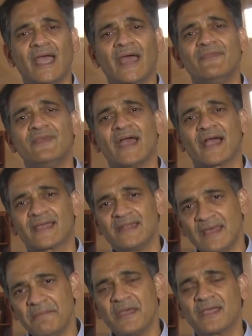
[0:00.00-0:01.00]
and the
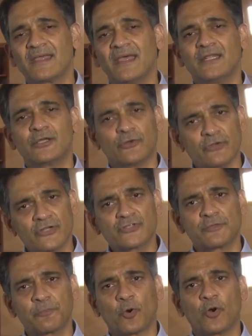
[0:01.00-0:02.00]
academic and career
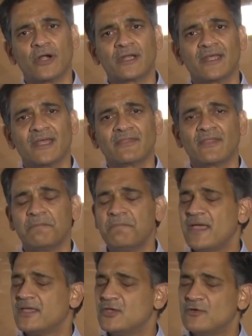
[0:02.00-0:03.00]
support that
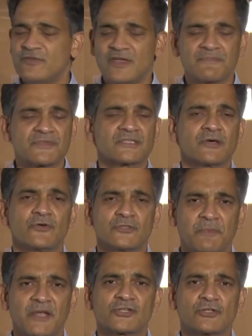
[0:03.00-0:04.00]
make UVM so
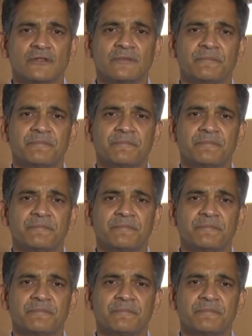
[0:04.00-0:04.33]
special.